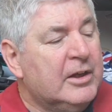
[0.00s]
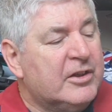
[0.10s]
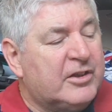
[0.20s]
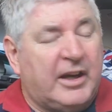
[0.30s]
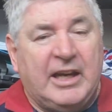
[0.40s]

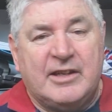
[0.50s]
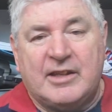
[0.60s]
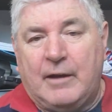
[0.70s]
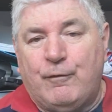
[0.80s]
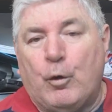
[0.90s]
So he
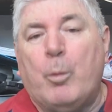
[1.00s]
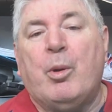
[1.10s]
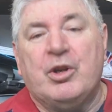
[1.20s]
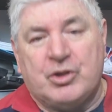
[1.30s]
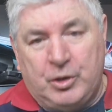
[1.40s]
said
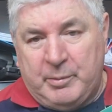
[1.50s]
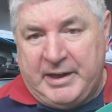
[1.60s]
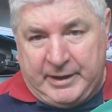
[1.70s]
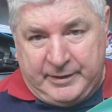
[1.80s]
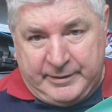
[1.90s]
4.2
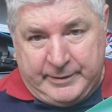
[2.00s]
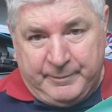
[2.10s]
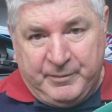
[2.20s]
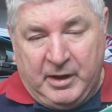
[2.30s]
meters.